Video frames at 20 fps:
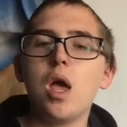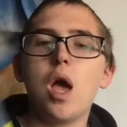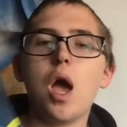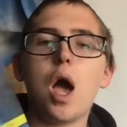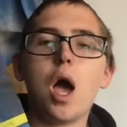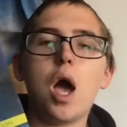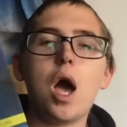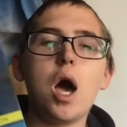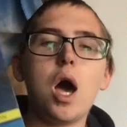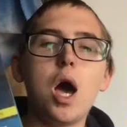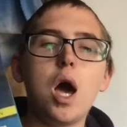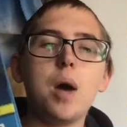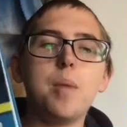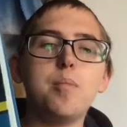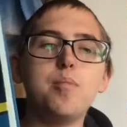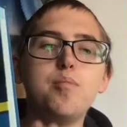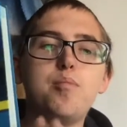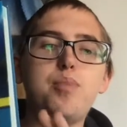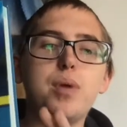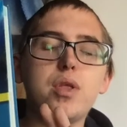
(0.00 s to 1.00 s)

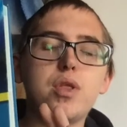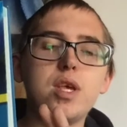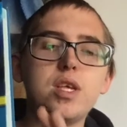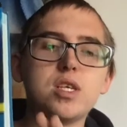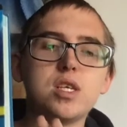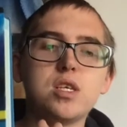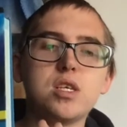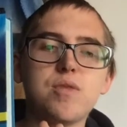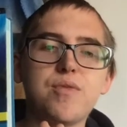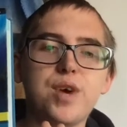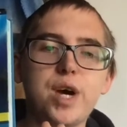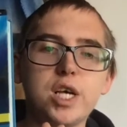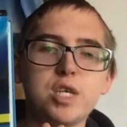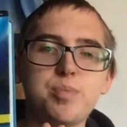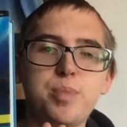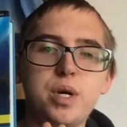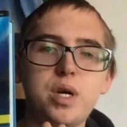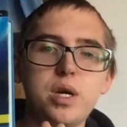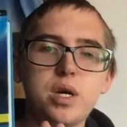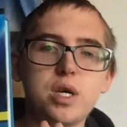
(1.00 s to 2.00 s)
But this is the
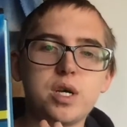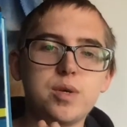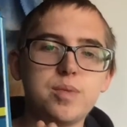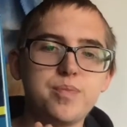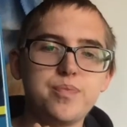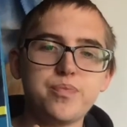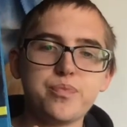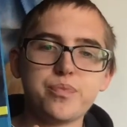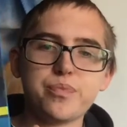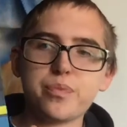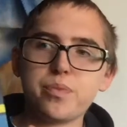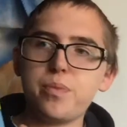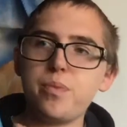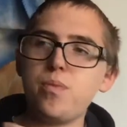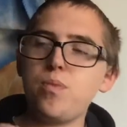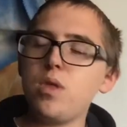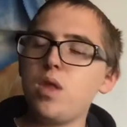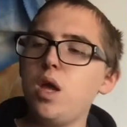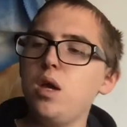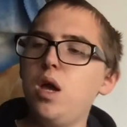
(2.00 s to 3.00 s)
first book.
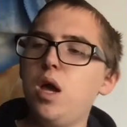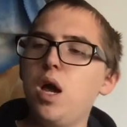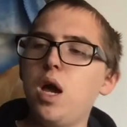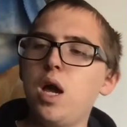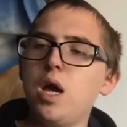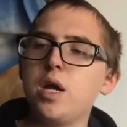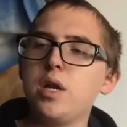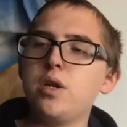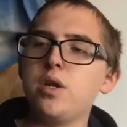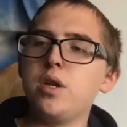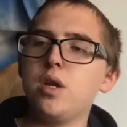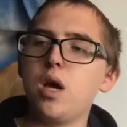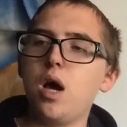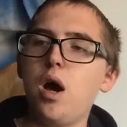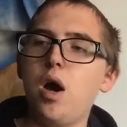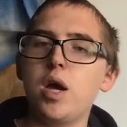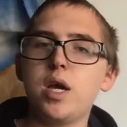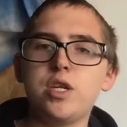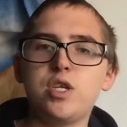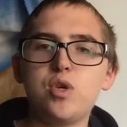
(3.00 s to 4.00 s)
And
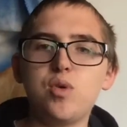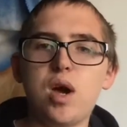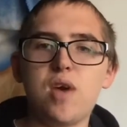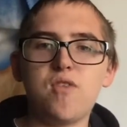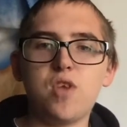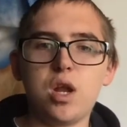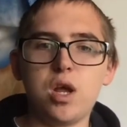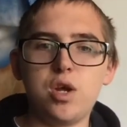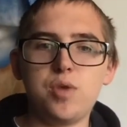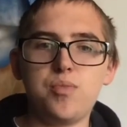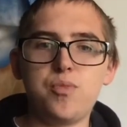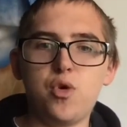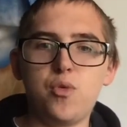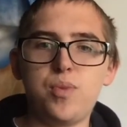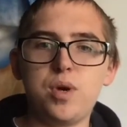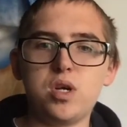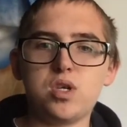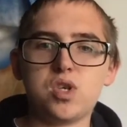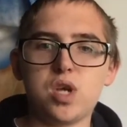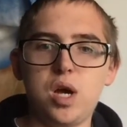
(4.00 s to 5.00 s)
I do have a load more
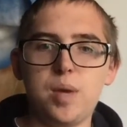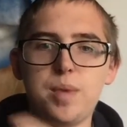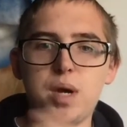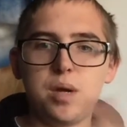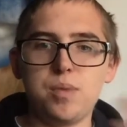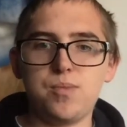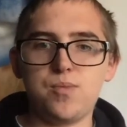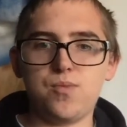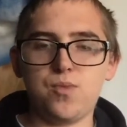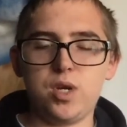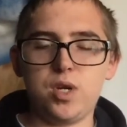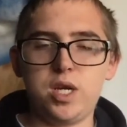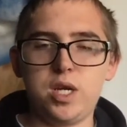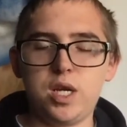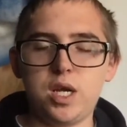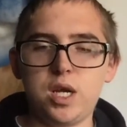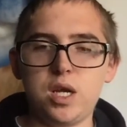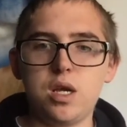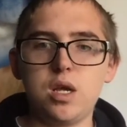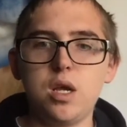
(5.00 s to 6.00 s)
books that I'm
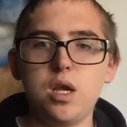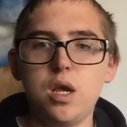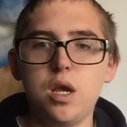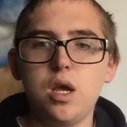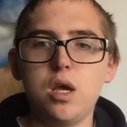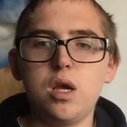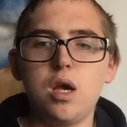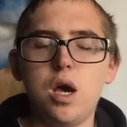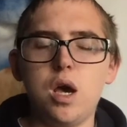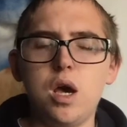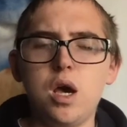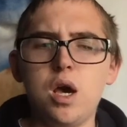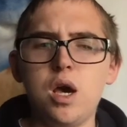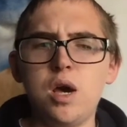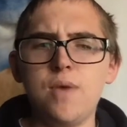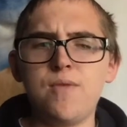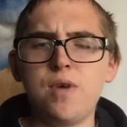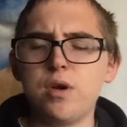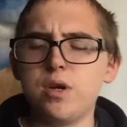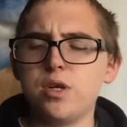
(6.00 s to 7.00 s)
reading
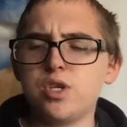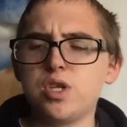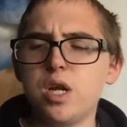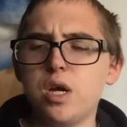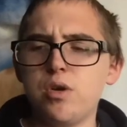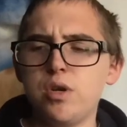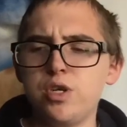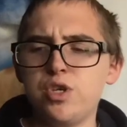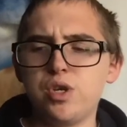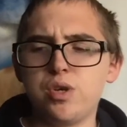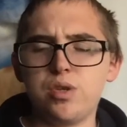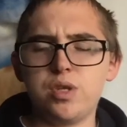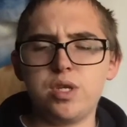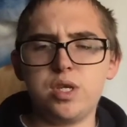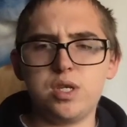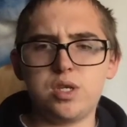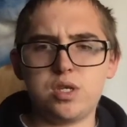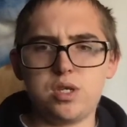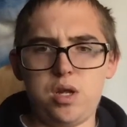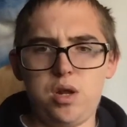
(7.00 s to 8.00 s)
very slowly during
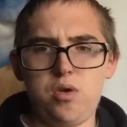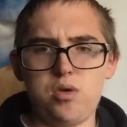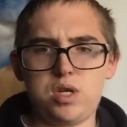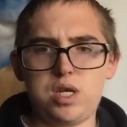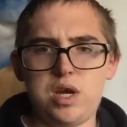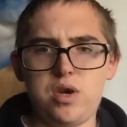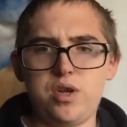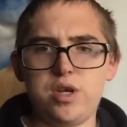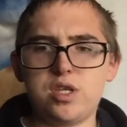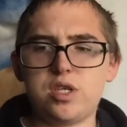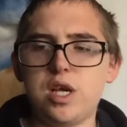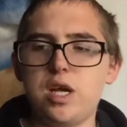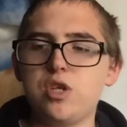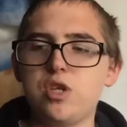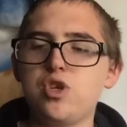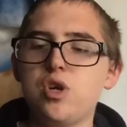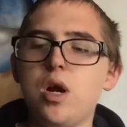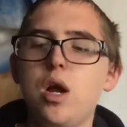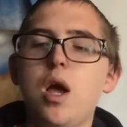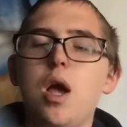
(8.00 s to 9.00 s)
this lockdown,
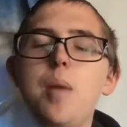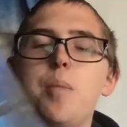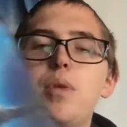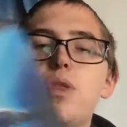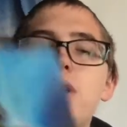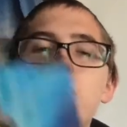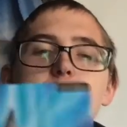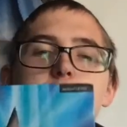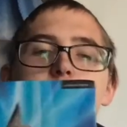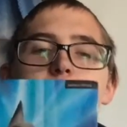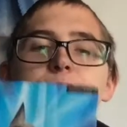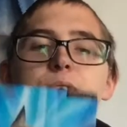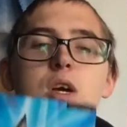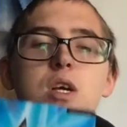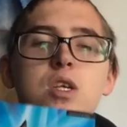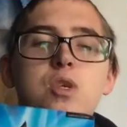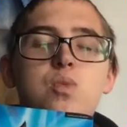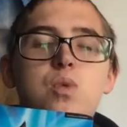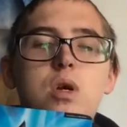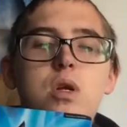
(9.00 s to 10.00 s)
etc. But this is the
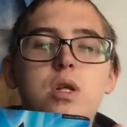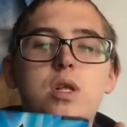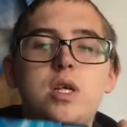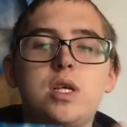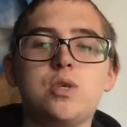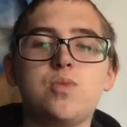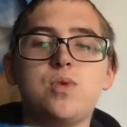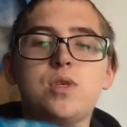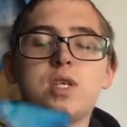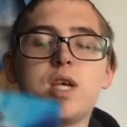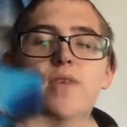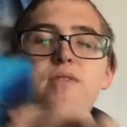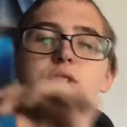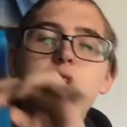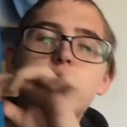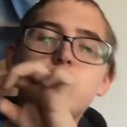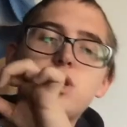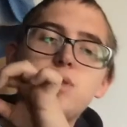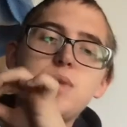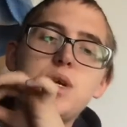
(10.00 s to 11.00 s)
first one. This was
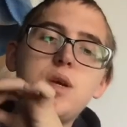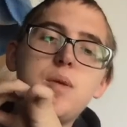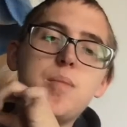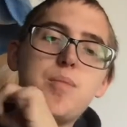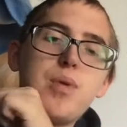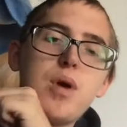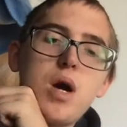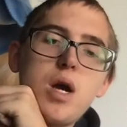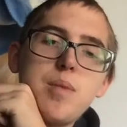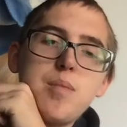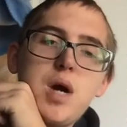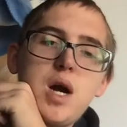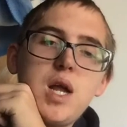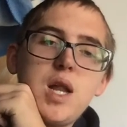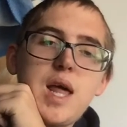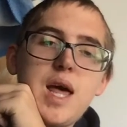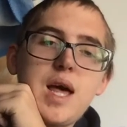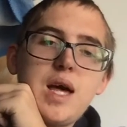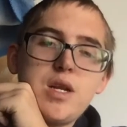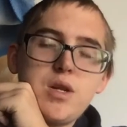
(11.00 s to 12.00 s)
given to me by my
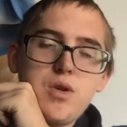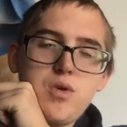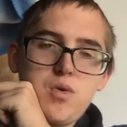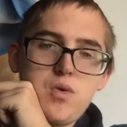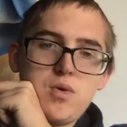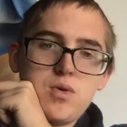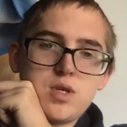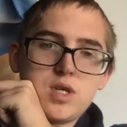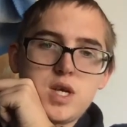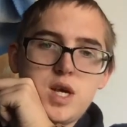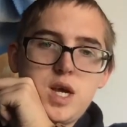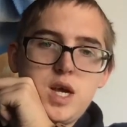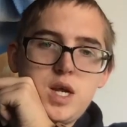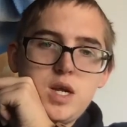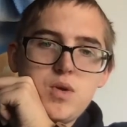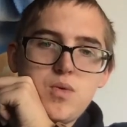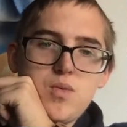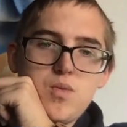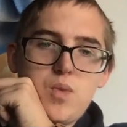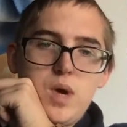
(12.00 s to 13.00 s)
landlord
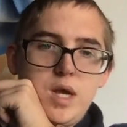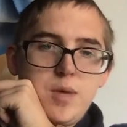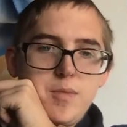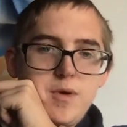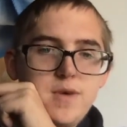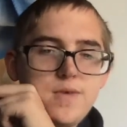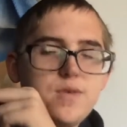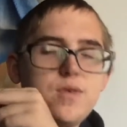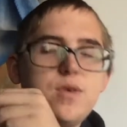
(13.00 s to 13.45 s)
in Weymouth.